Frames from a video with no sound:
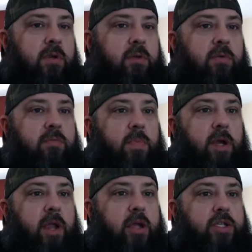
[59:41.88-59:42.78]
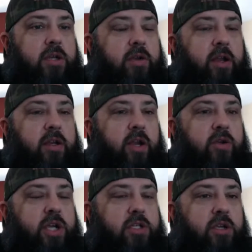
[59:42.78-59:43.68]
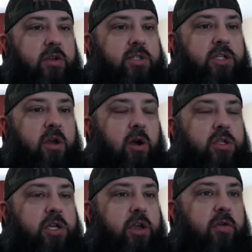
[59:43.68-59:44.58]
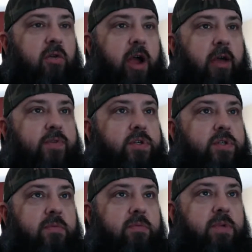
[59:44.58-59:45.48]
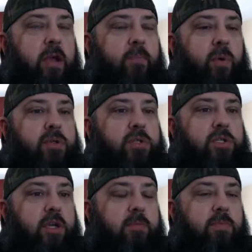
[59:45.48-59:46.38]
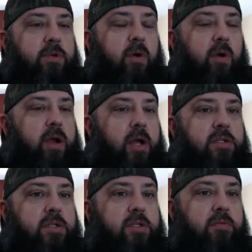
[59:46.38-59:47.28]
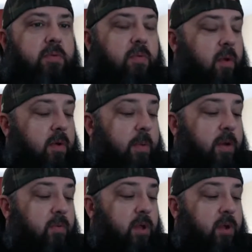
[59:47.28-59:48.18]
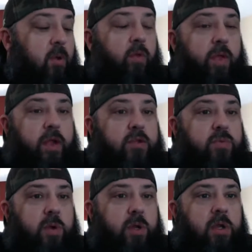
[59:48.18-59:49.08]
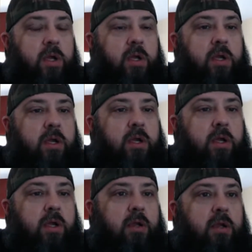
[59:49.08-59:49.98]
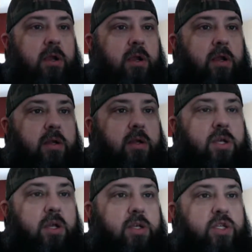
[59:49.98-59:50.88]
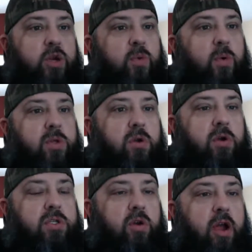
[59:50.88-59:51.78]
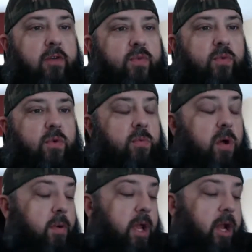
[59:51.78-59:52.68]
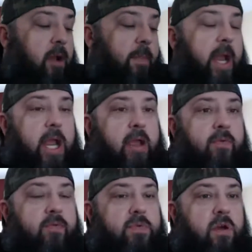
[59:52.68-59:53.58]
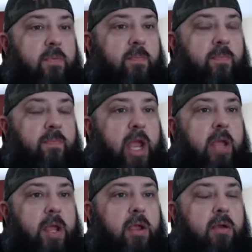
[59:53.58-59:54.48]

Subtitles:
But yeah, she's an arts and crafts type person. She can do all kinds of, really cool things. But she wants her arts and crafts room, while I would like a man cave. So maybe